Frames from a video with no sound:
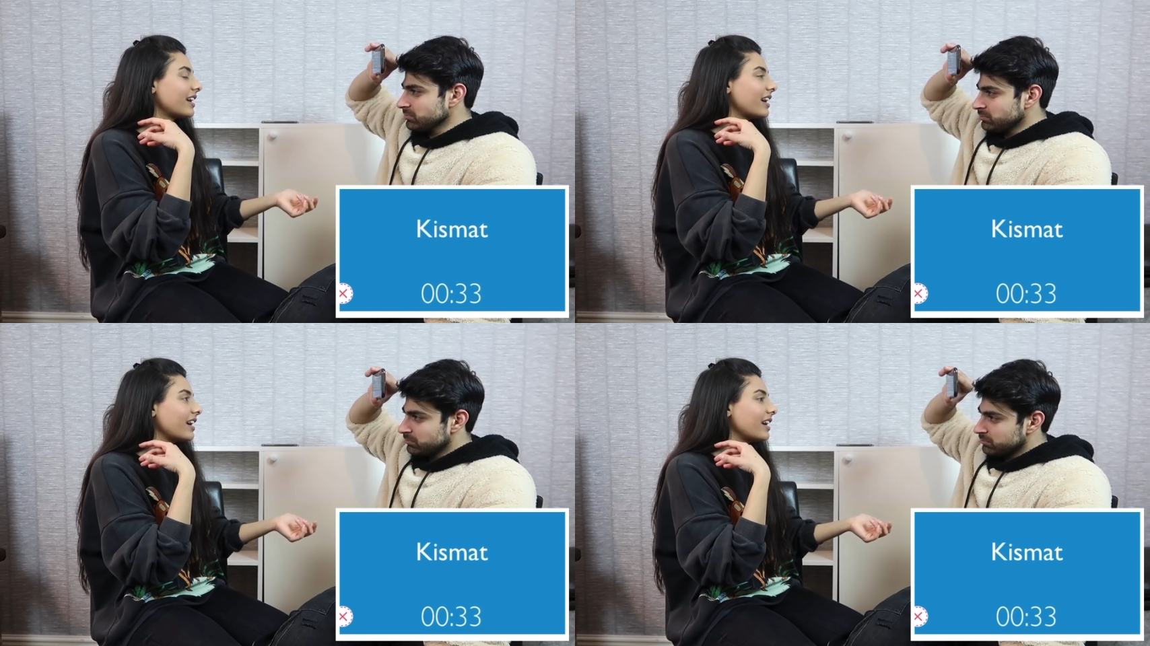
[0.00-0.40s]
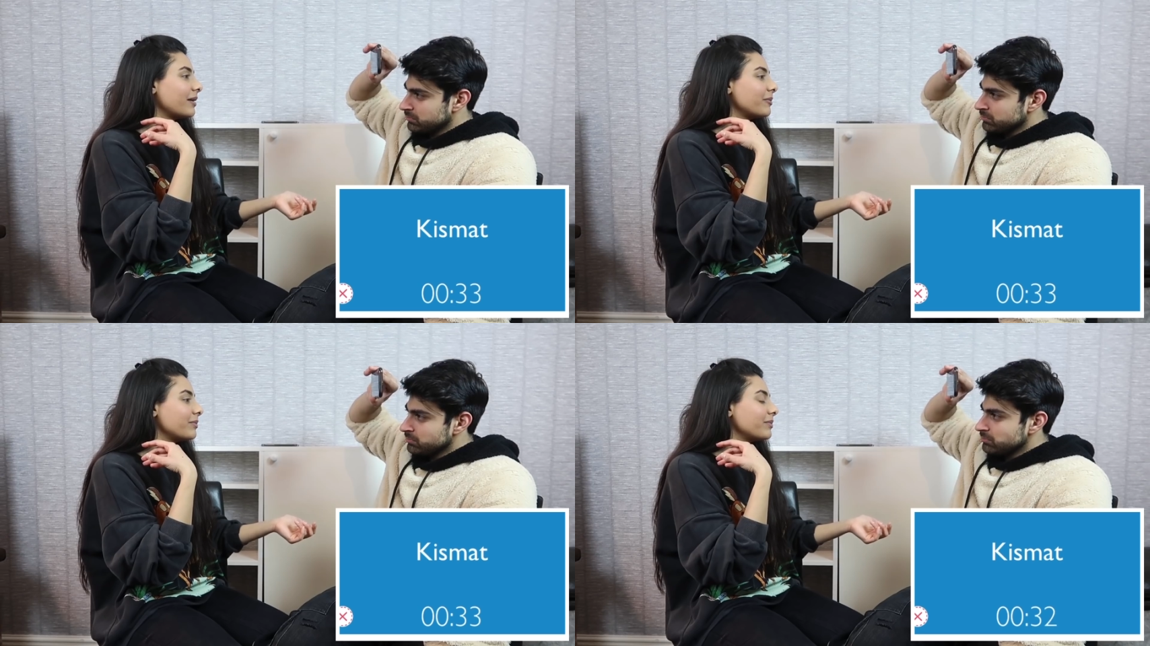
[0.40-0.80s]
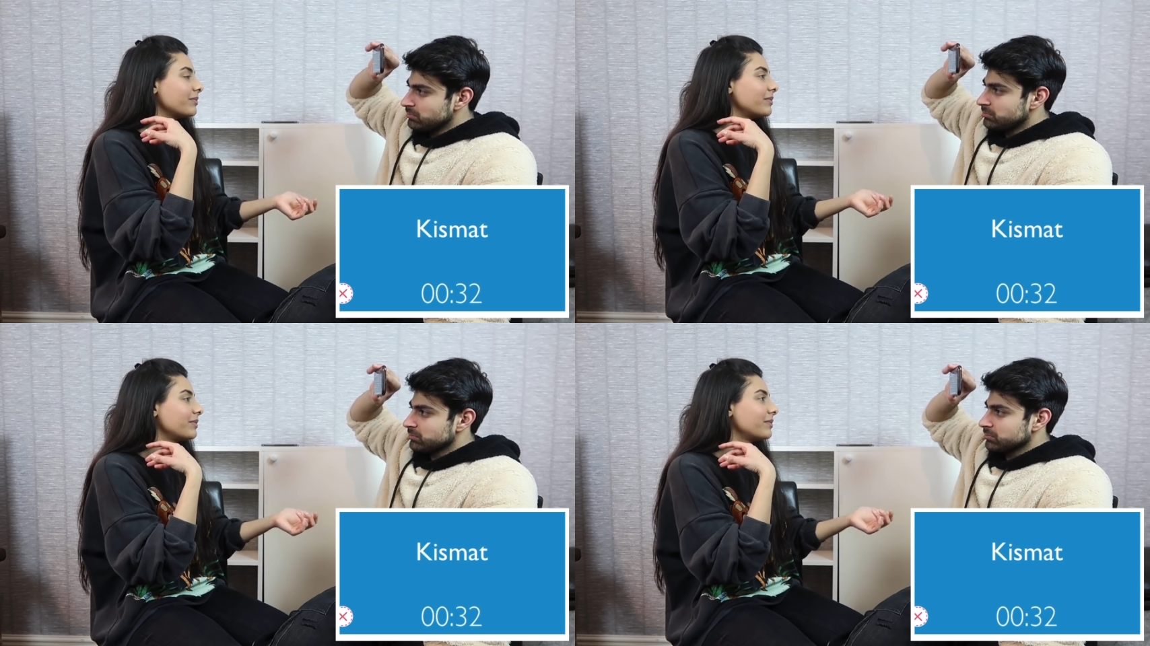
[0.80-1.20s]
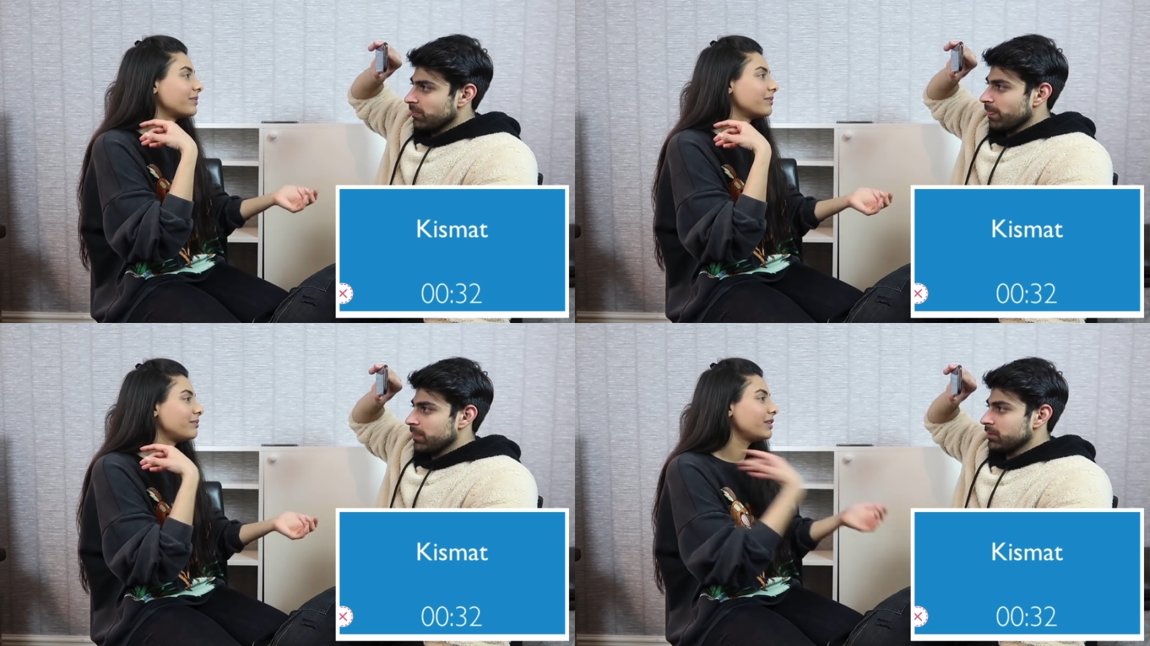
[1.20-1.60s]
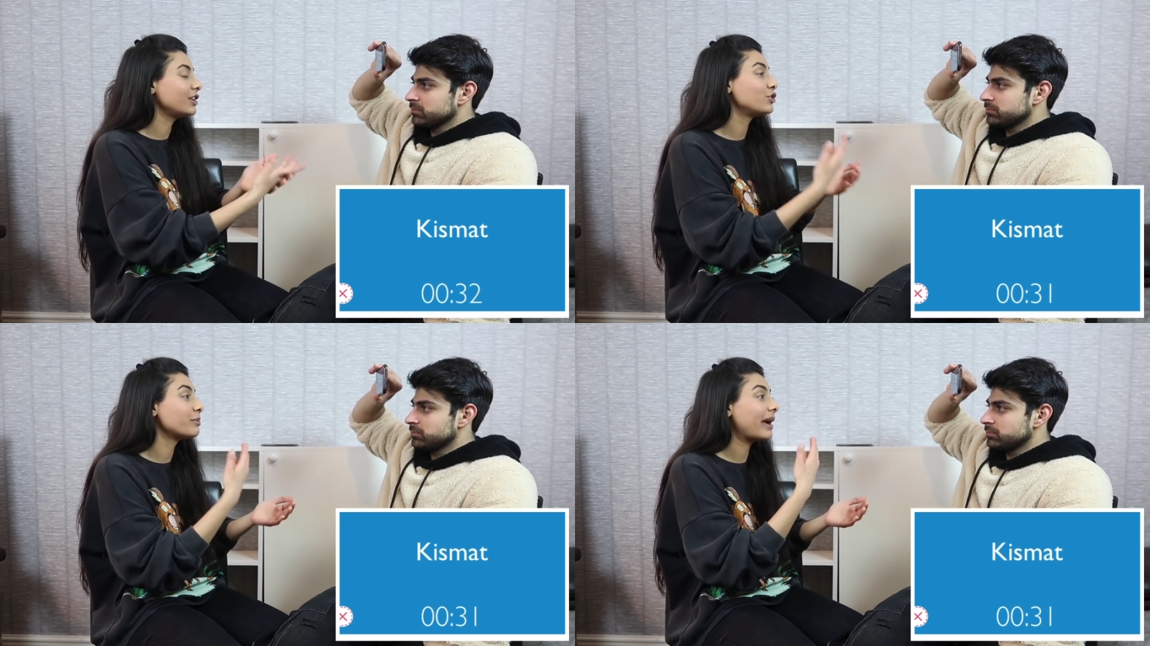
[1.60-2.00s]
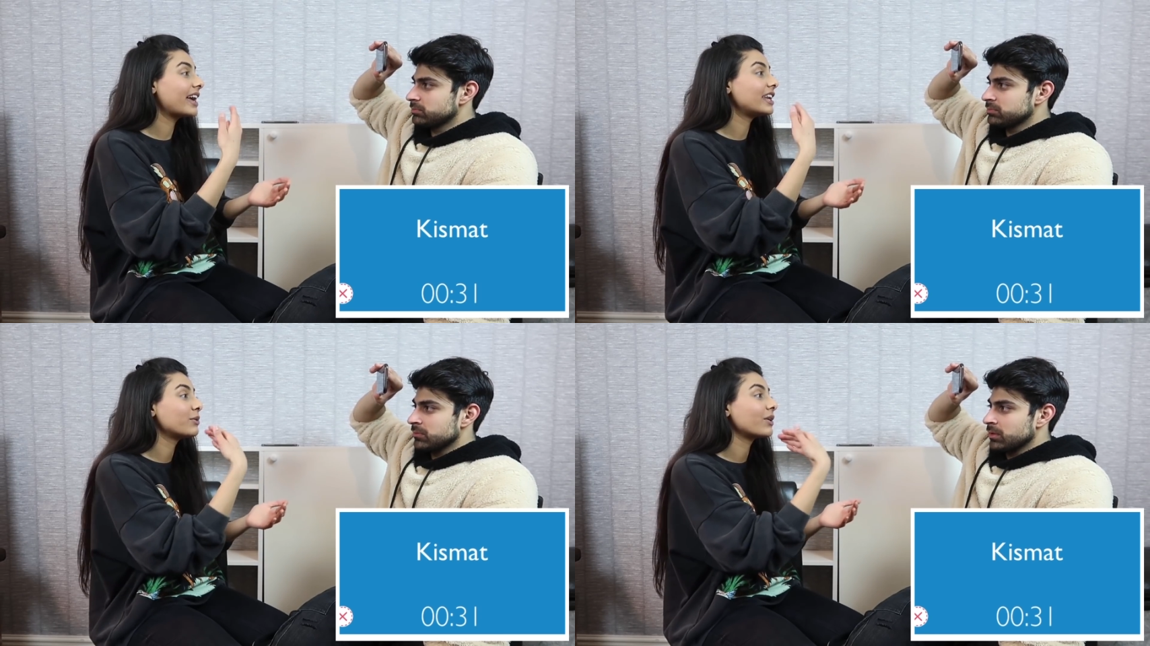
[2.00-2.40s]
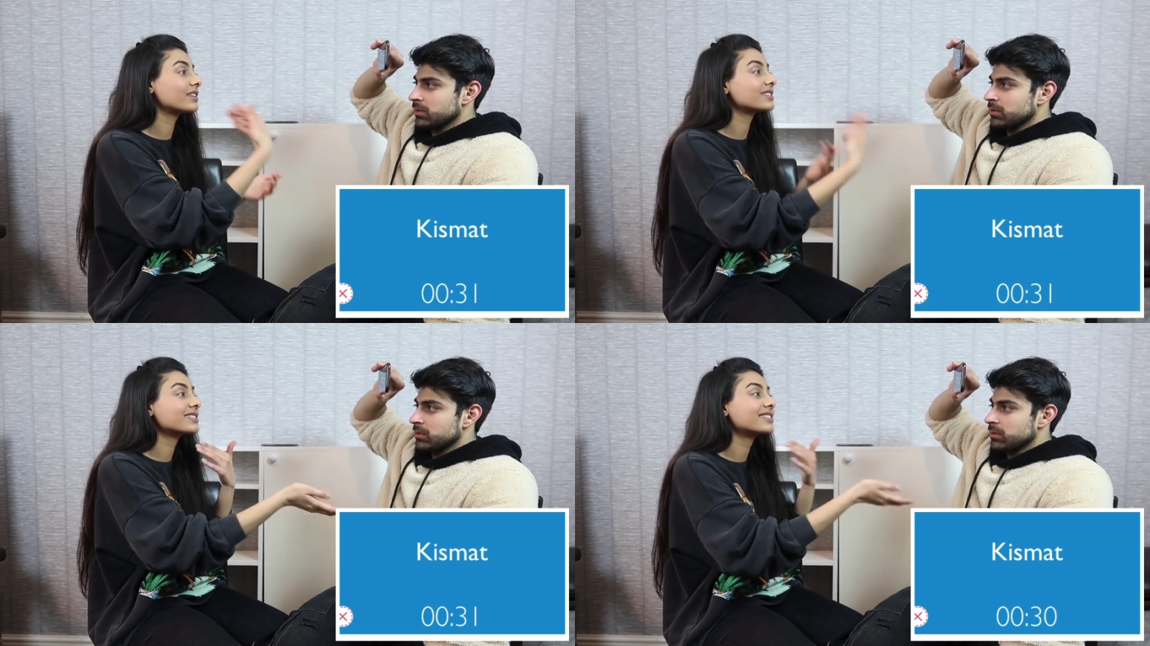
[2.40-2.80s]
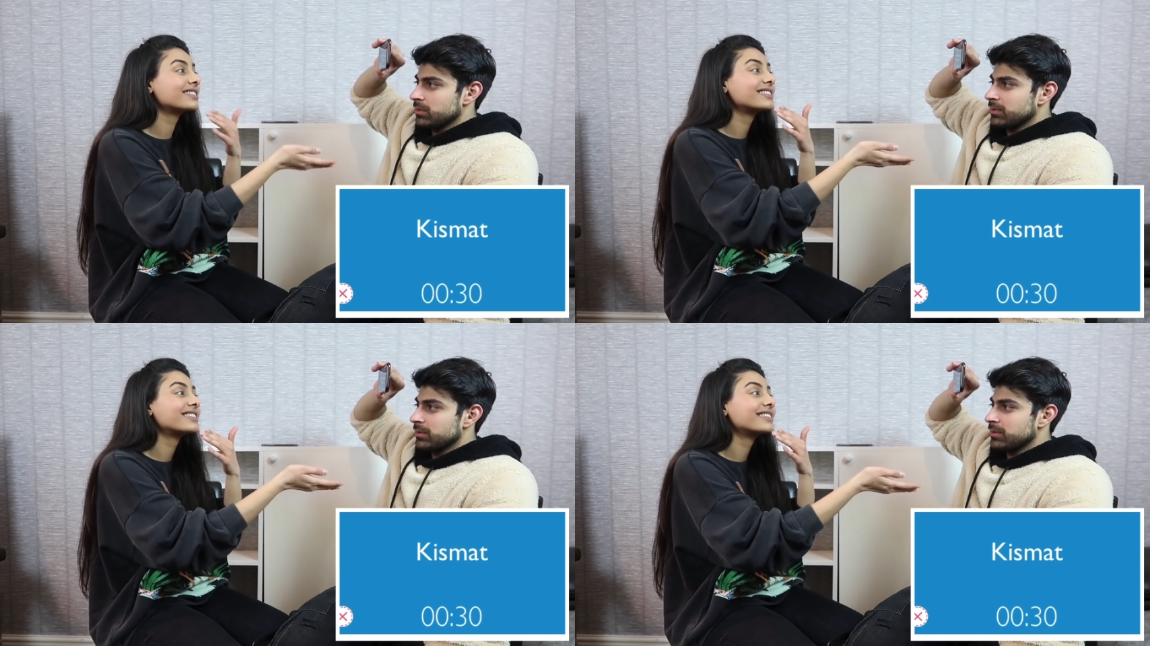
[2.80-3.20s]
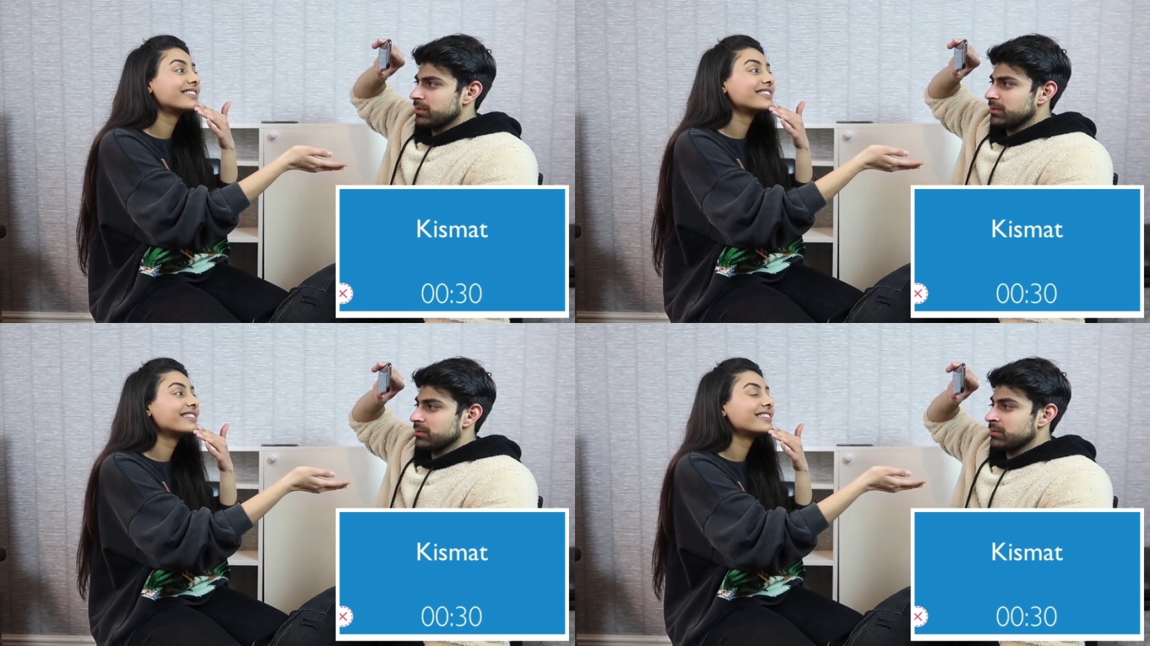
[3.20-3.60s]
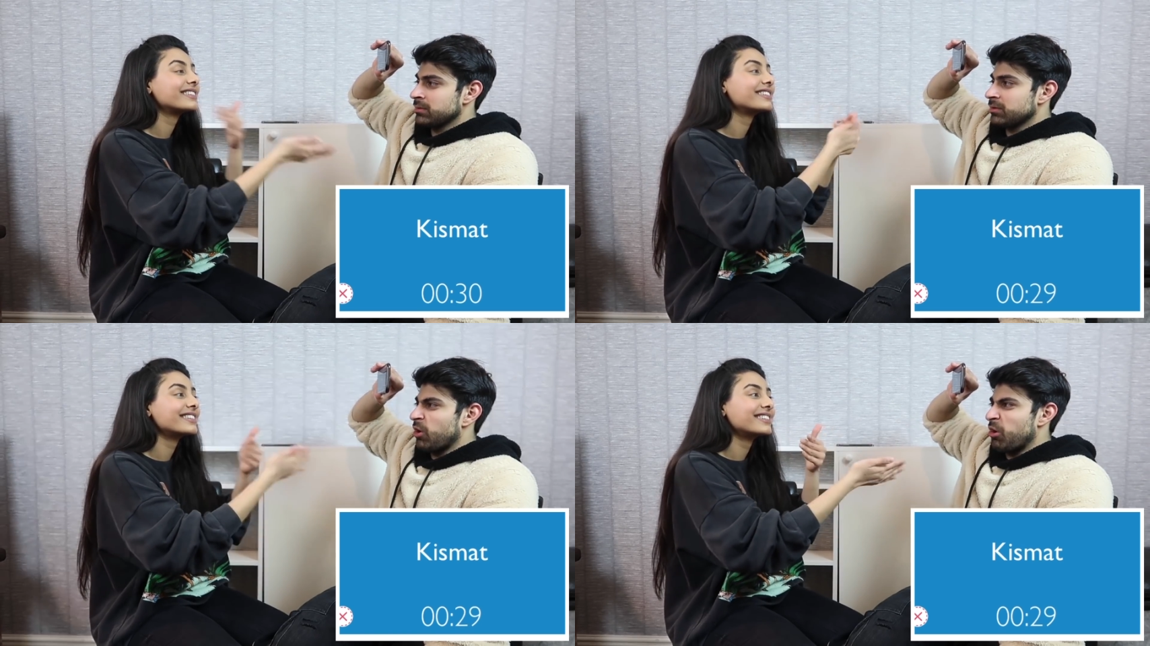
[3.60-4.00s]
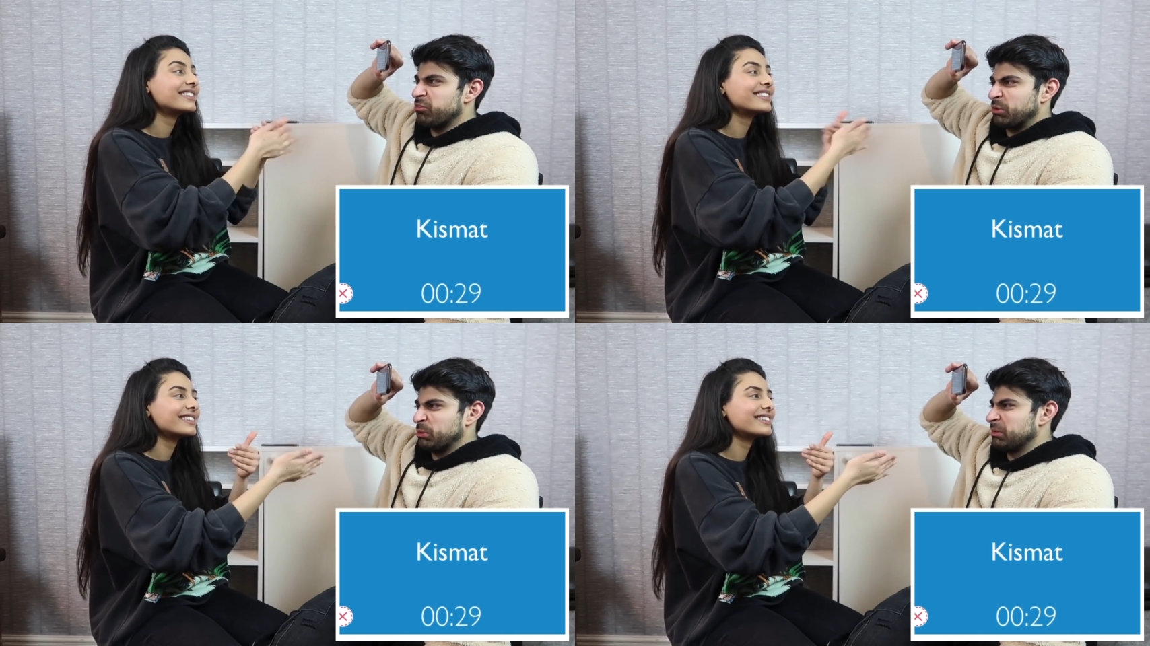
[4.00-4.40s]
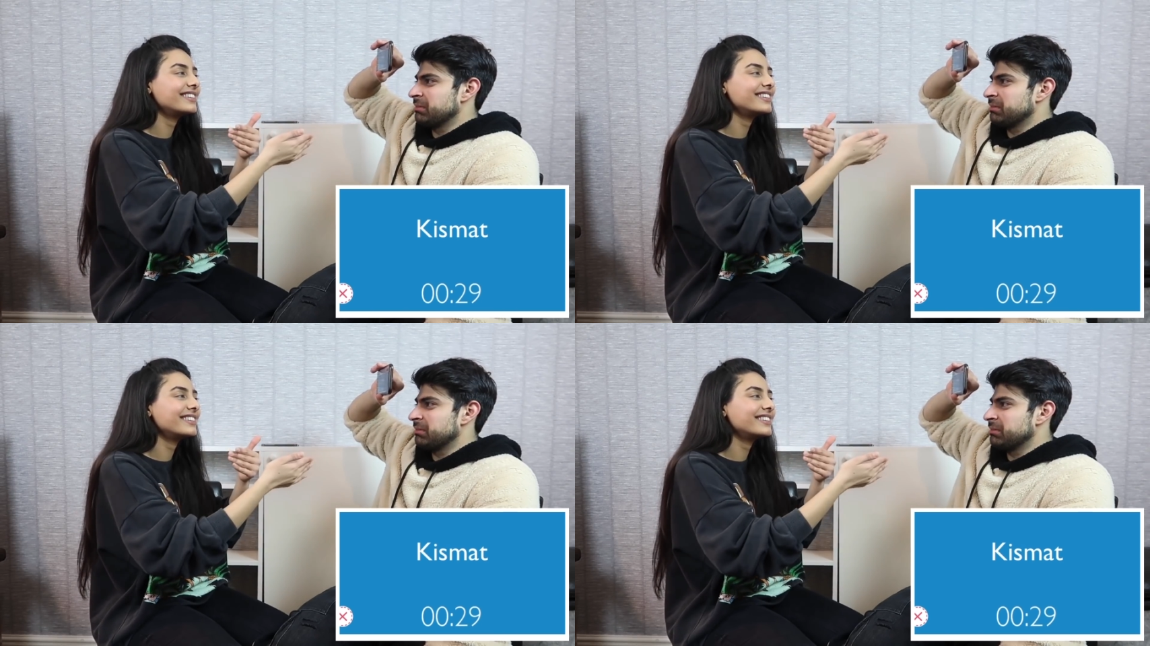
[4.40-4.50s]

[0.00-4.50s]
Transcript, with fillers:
Speaker 1: Um, me and you met and it was?
Speaker 2: Awful.